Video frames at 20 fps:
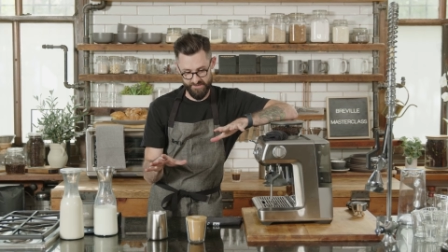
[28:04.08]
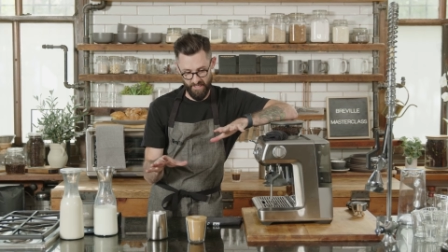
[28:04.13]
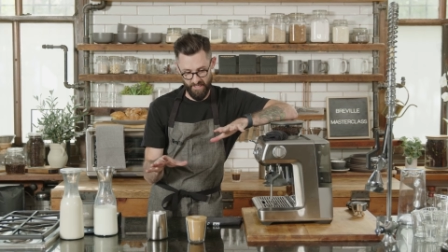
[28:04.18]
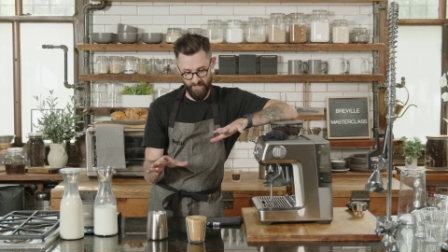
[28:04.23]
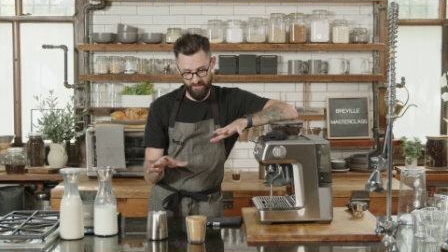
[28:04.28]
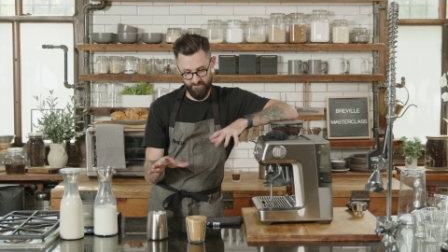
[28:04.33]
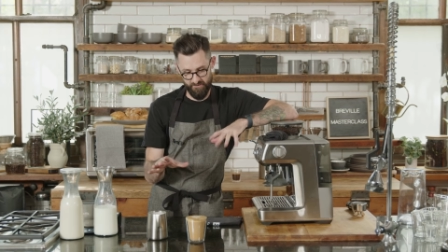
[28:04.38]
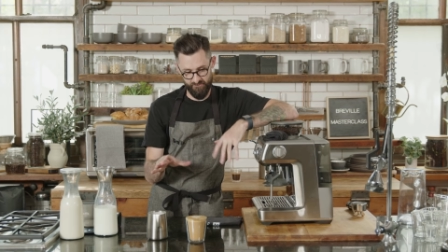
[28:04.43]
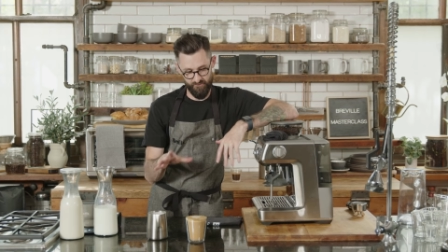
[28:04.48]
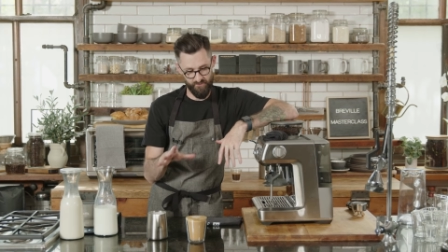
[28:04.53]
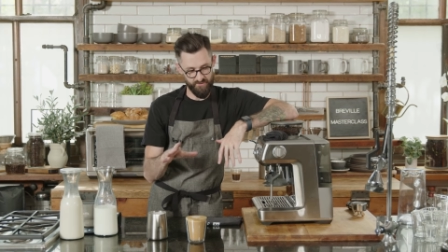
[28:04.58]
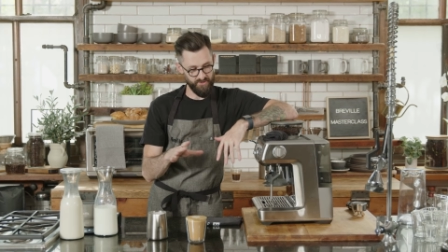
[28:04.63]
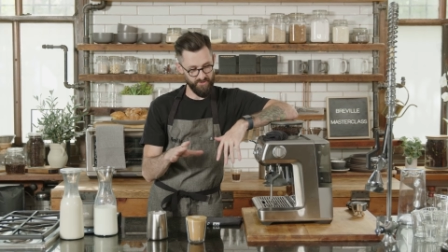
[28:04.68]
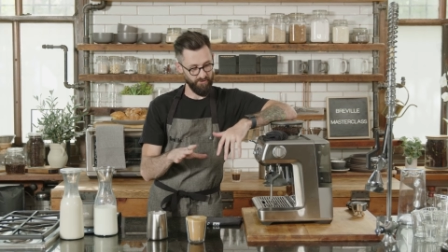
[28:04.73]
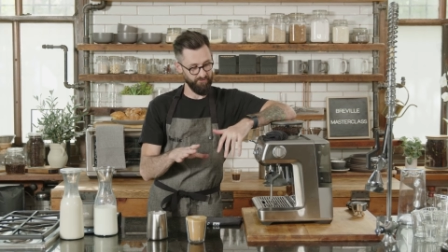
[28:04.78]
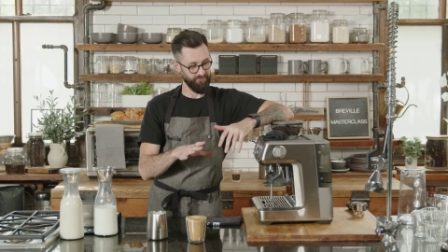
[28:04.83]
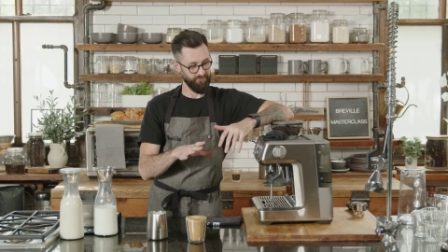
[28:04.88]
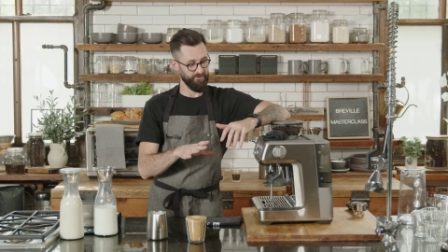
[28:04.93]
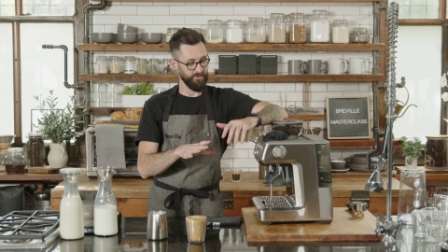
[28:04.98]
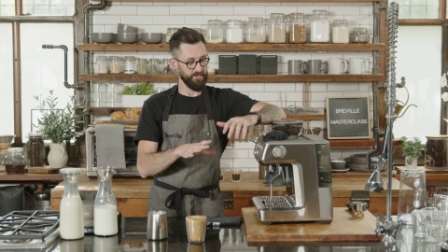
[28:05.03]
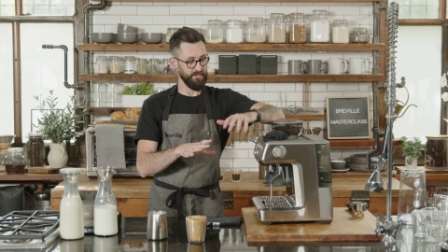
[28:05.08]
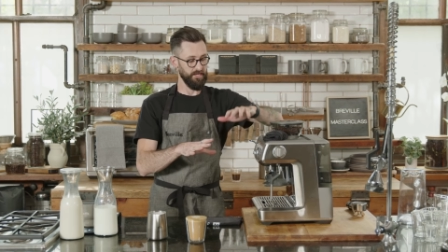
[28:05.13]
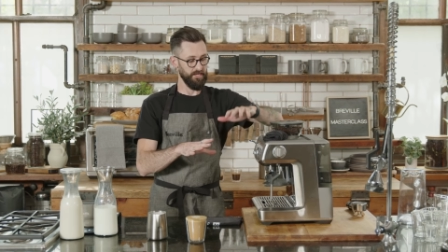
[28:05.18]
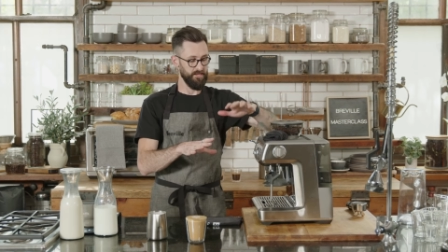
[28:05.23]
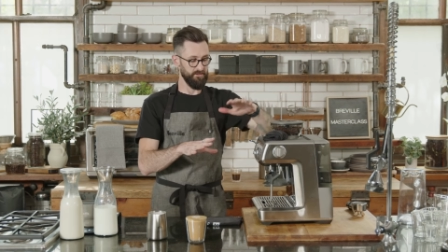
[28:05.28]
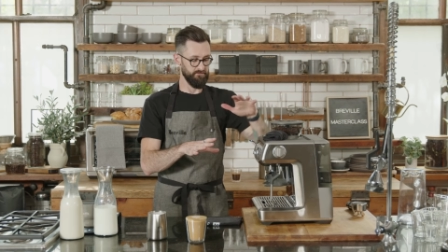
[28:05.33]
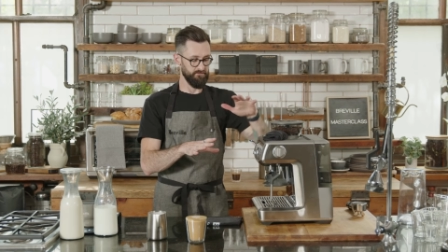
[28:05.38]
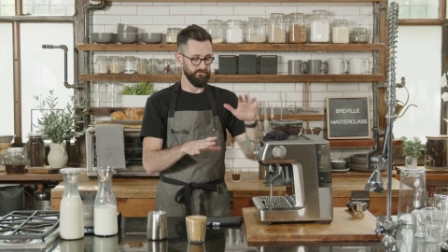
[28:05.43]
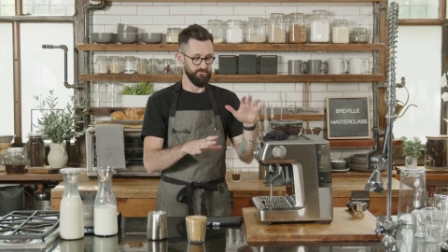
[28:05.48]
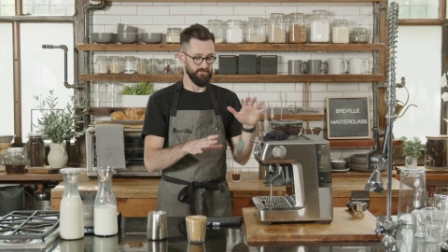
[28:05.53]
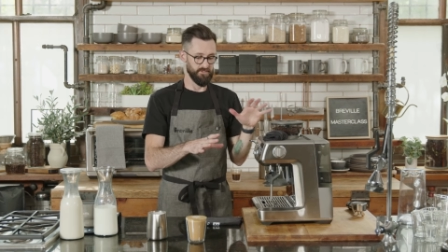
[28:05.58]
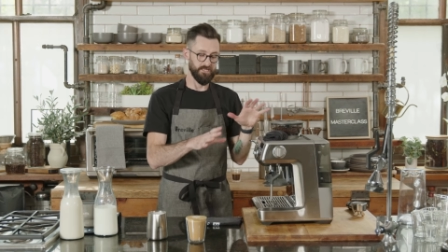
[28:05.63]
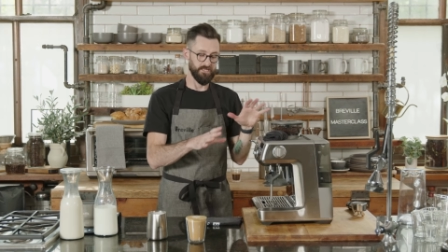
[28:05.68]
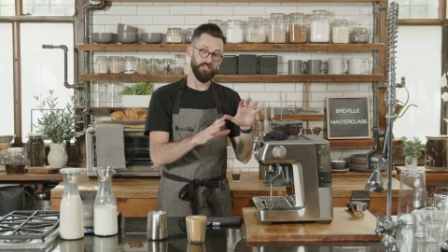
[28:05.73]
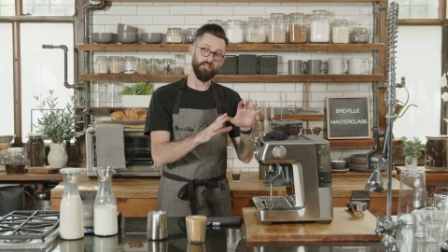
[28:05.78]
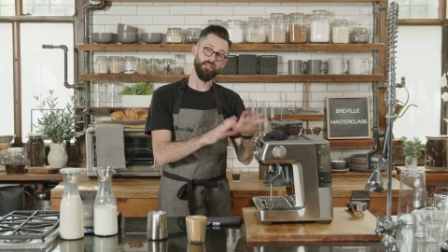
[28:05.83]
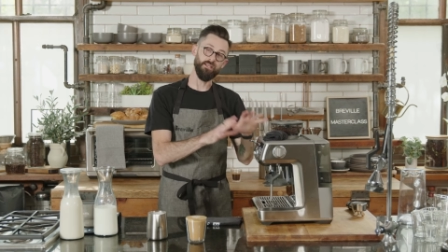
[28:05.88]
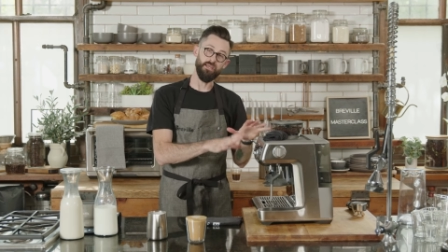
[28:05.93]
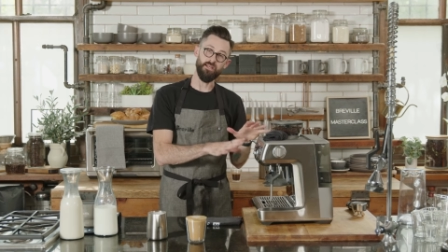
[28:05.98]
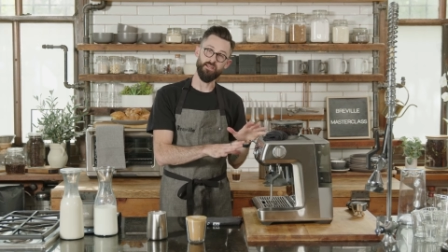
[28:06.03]
done, don't forget,
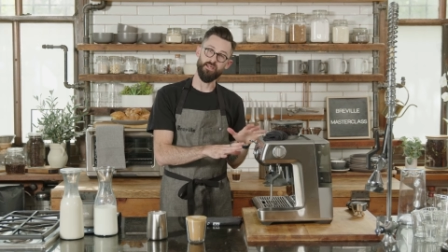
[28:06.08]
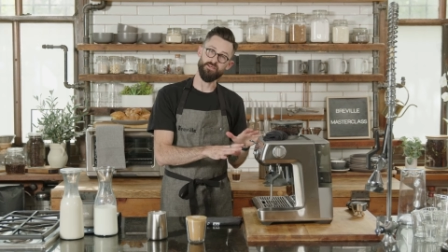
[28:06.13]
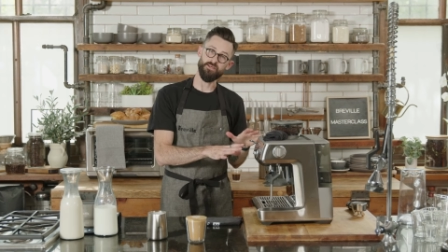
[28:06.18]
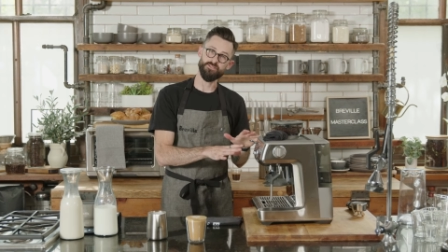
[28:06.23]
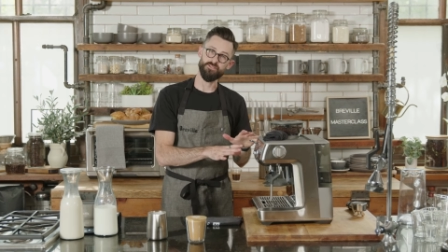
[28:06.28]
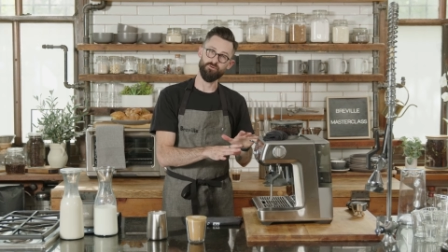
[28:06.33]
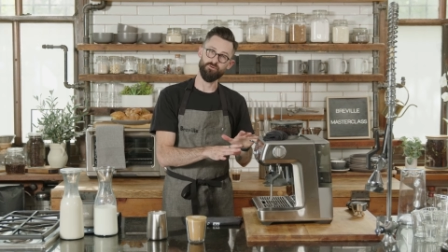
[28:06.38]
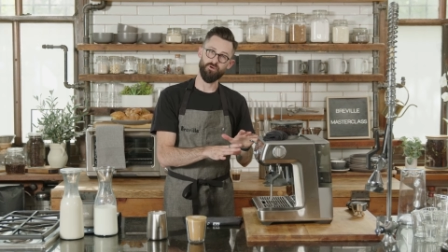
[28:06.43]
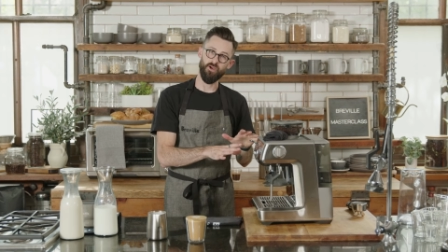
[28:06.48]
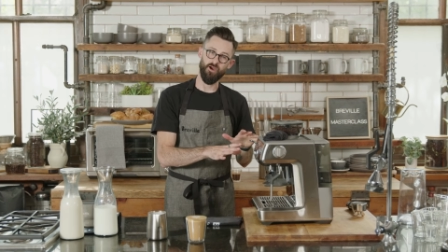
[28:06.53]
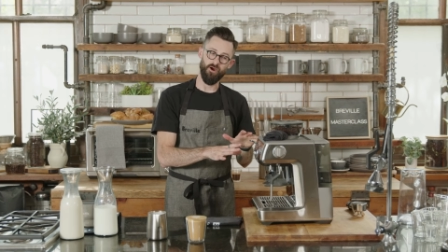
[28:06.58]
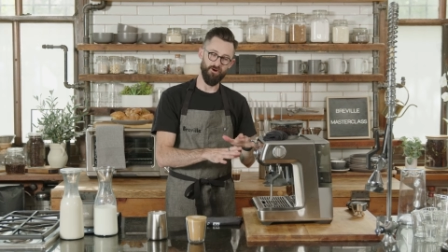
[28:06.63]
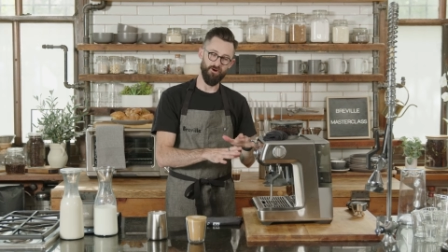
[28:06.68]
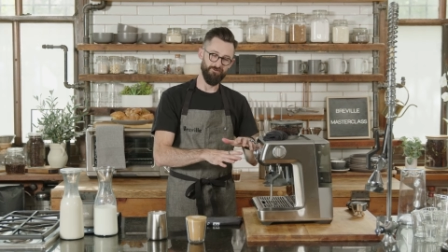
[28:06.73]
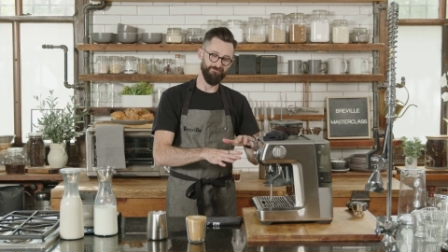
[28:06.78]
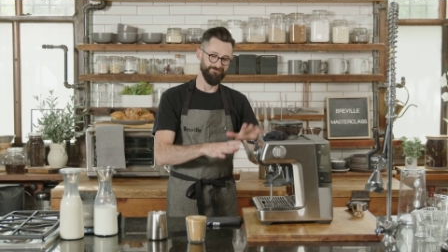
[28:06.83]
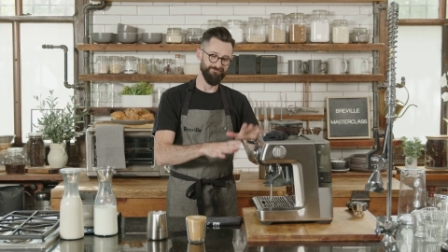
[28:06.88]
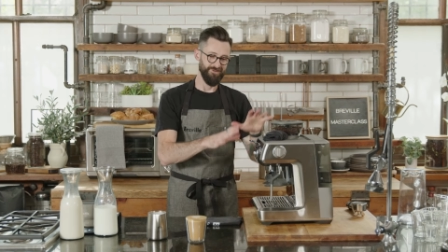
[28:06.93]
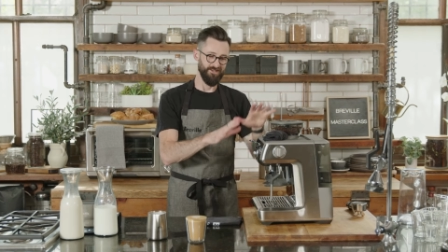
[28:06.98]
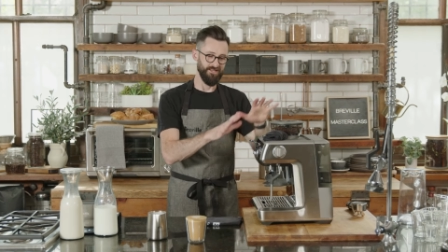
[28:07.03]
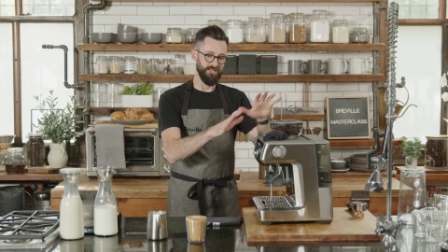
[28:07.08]
clean as you go.